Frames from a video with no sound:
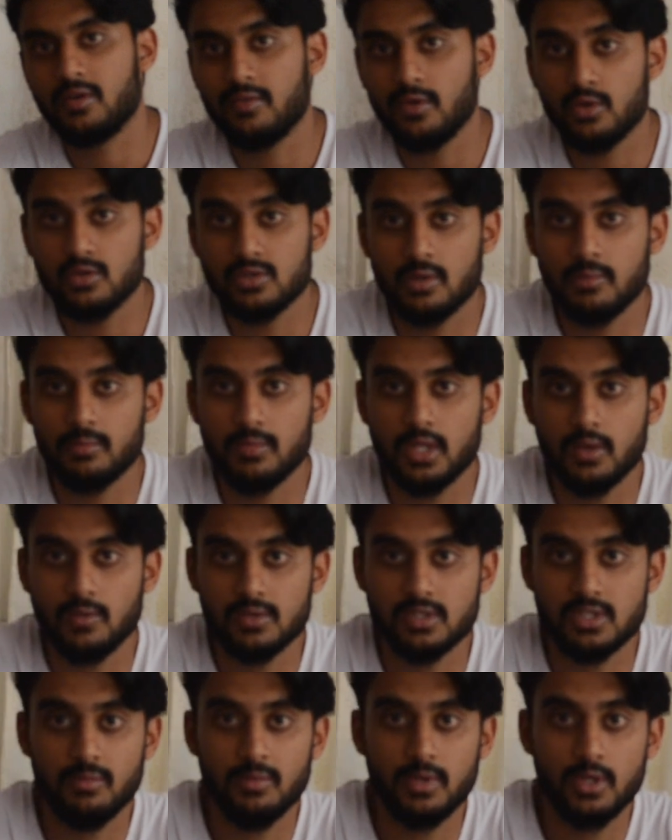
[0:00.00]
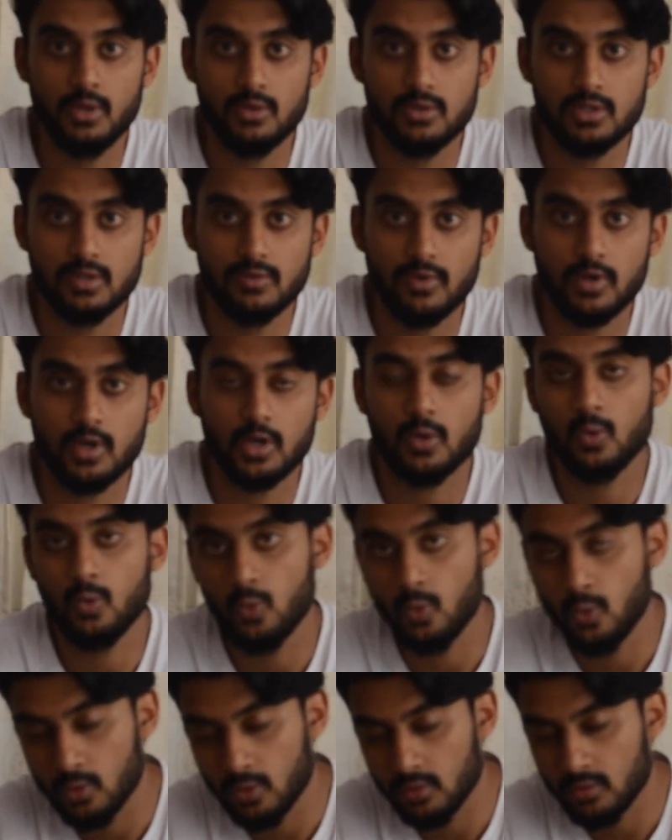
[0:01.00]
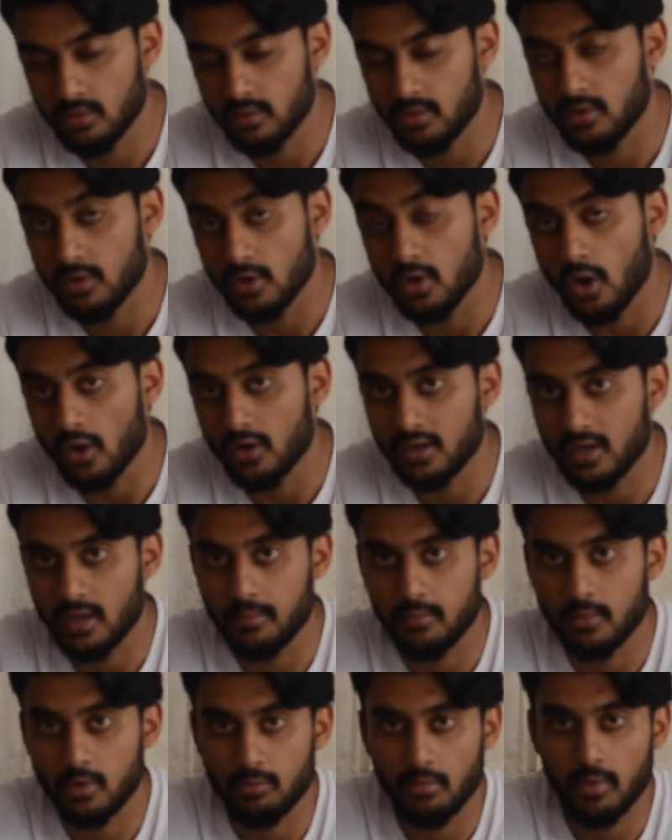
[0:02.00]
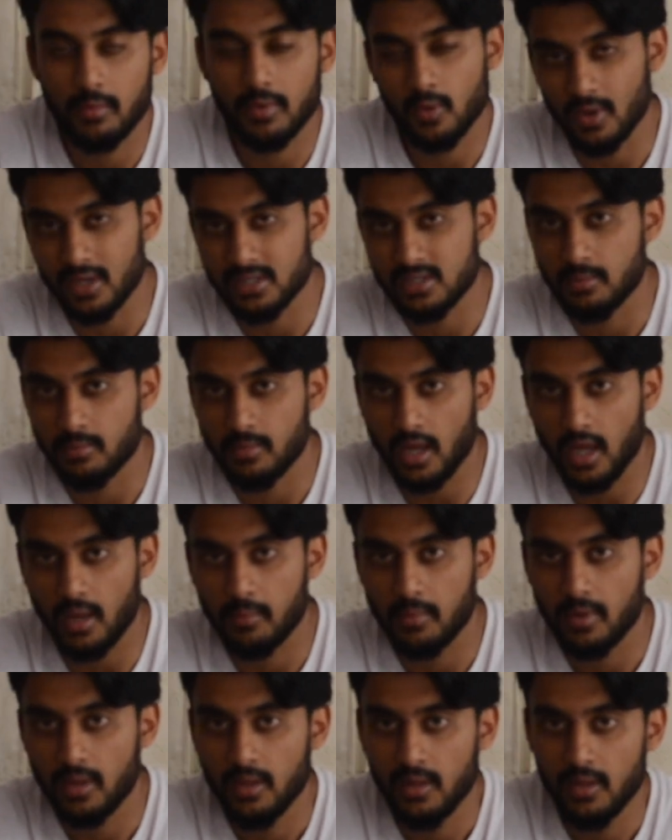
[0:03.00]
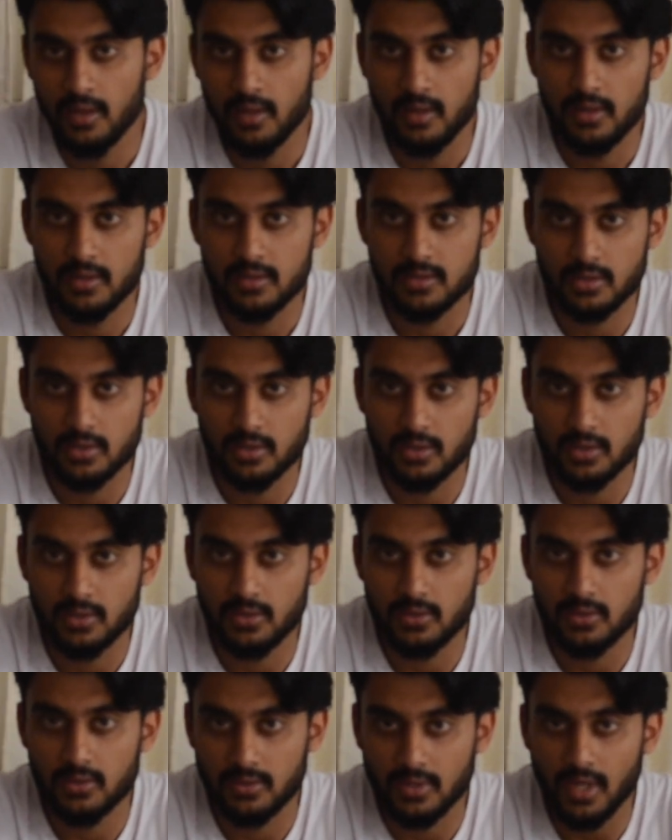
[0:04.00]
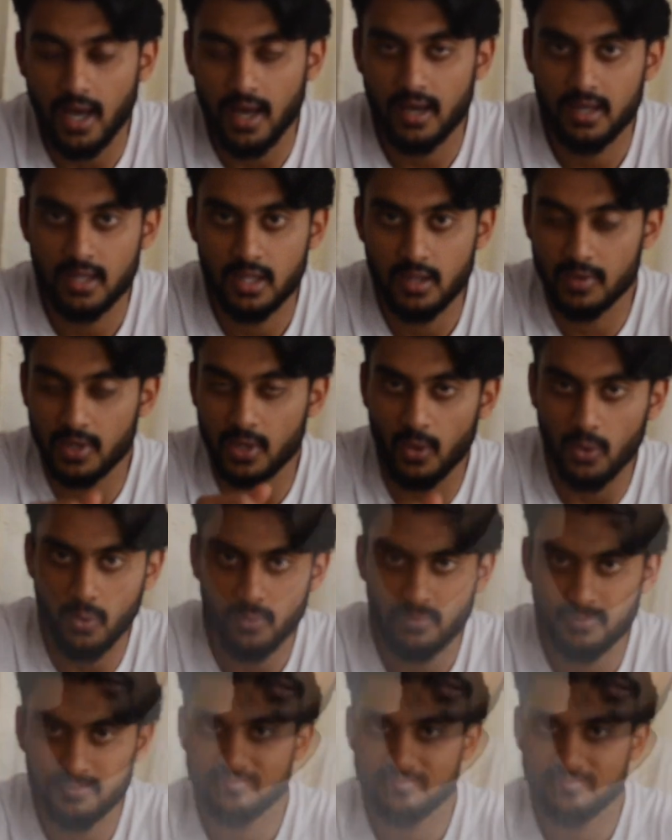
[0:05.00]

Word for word: review on something which I've been using for a long time now, maybe quite some time. So yeah, here we go.